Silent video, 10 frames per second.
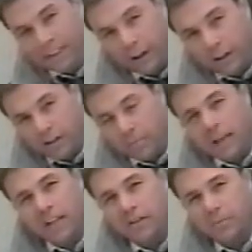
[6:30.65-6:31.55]
There is a
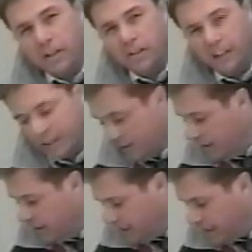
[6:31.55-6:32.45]
piece missing.
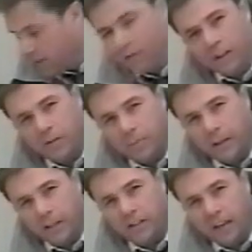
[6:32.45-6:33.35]
If this
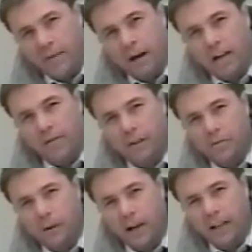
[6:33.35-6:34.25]
piece came out of
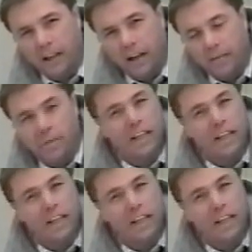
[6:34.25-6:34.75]
this pylon,